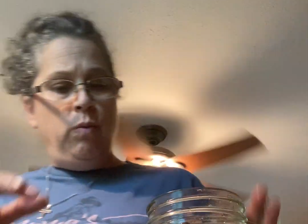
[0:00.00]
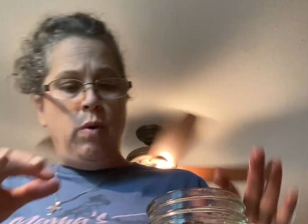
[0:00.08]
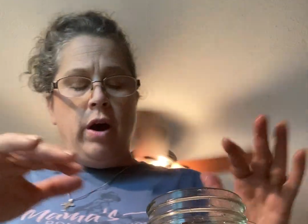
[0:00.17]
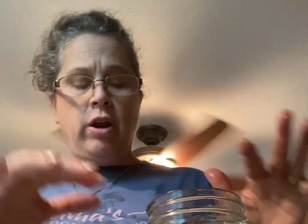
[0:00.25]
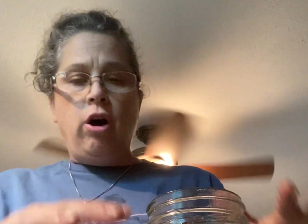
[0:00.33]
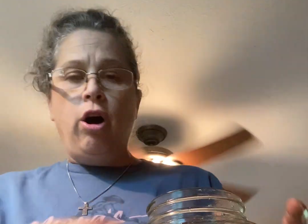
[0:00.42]

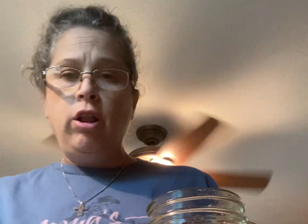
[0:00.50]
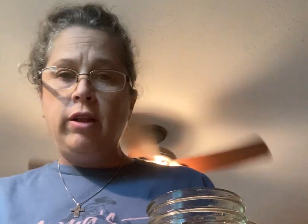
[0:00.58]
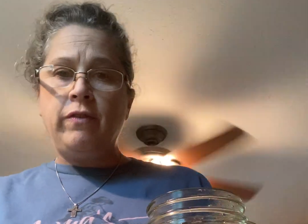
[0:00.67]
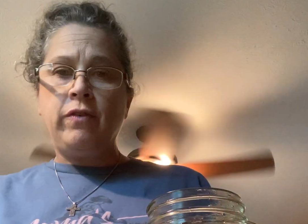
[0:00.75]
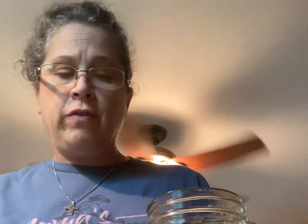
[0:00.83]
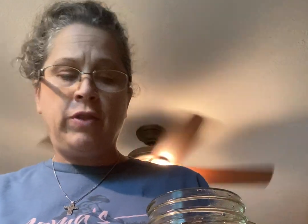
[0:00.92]
want all
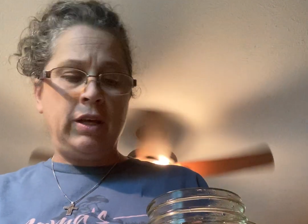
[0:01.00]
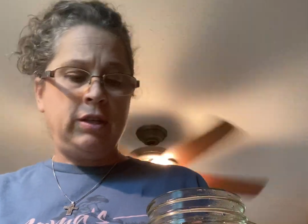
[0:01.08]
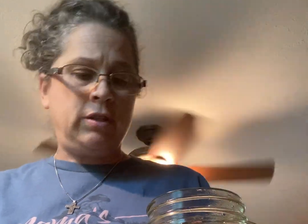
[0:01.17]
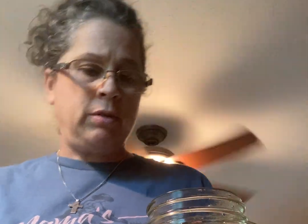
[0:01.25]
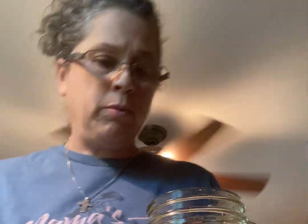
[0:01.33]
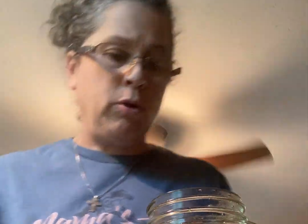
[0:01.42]
of everything
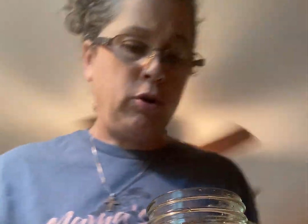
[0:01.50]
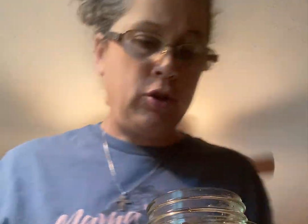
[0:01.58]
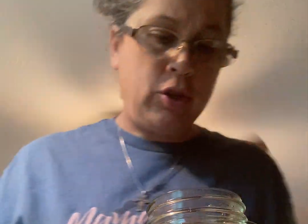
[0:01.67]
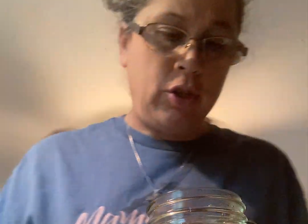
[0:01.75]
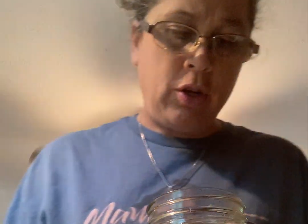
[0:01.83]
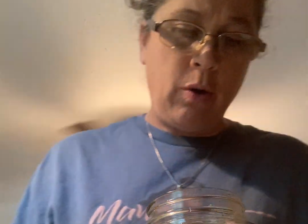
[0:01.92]

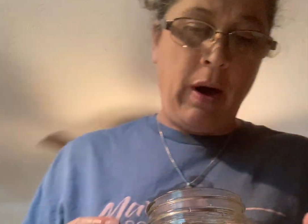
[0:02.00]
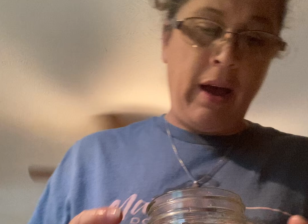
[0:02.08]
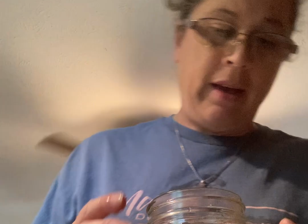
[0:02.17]
submerged. So